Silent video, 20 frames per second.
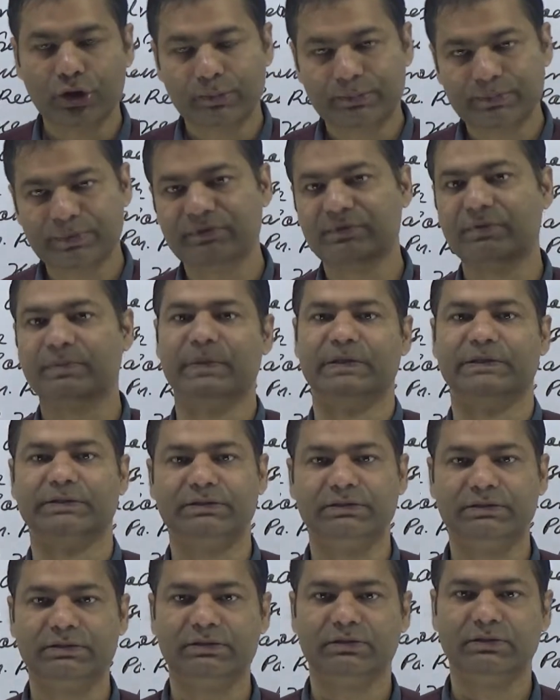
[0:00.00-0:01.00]
PV bus.
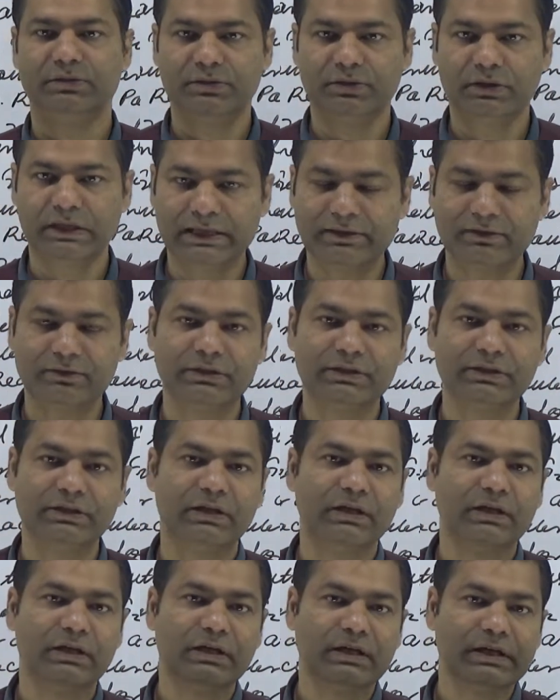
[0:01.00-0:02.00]
I know
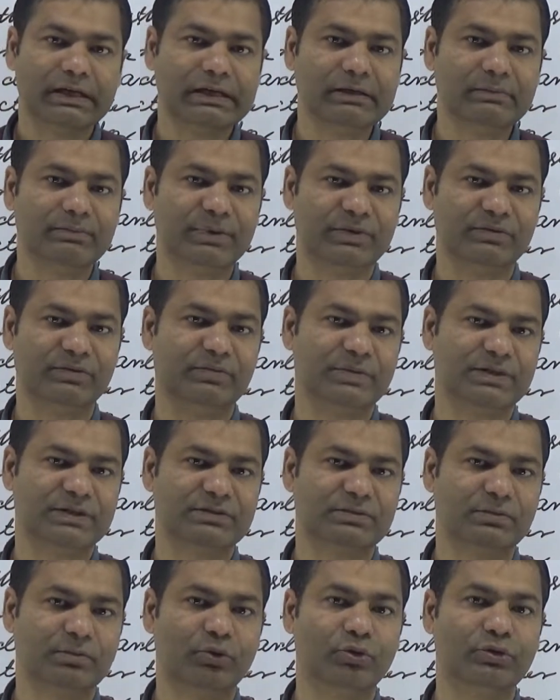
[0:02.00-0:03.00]
that in PV
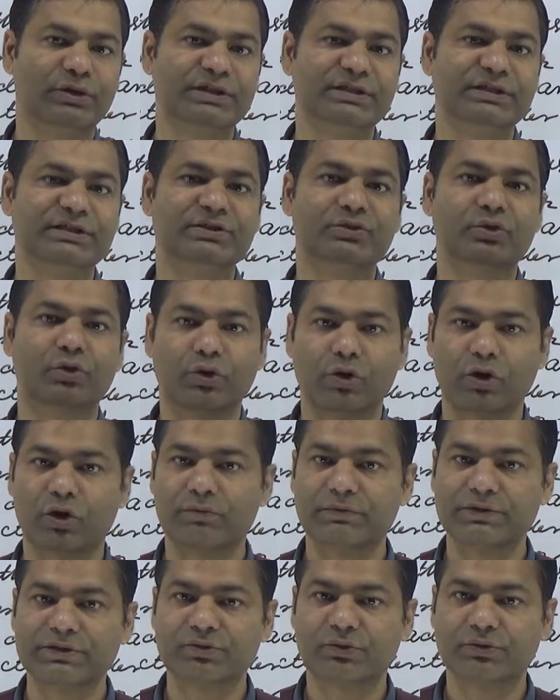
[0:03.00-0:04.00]
bus voltage is
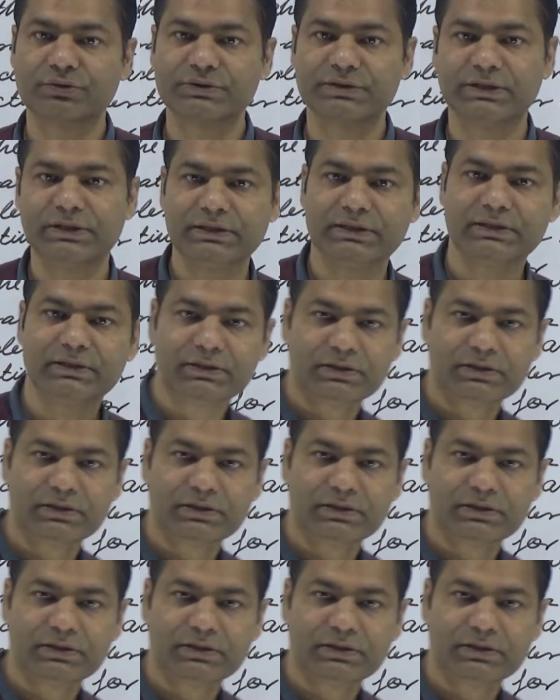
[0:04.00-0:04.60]
always constant.